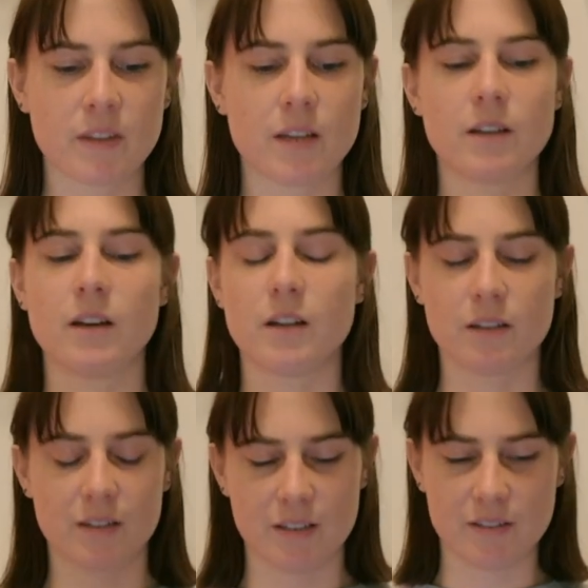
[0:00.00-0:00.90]
and then
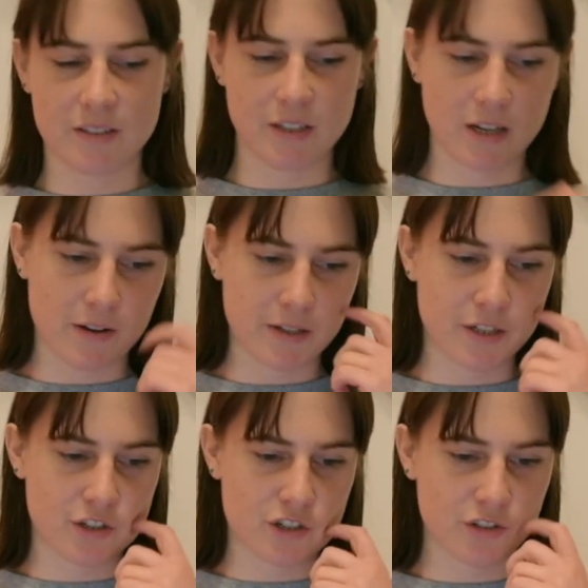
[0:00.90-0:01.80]
I'll see how I
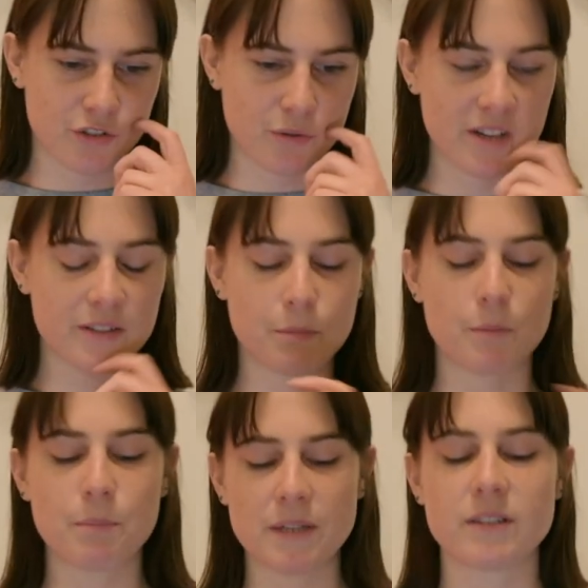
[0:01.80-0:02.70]
can adjust the rest.
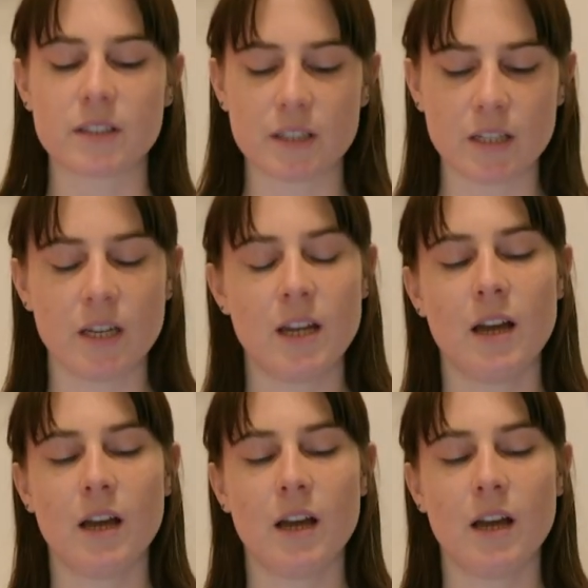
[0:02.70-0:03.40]
But basically,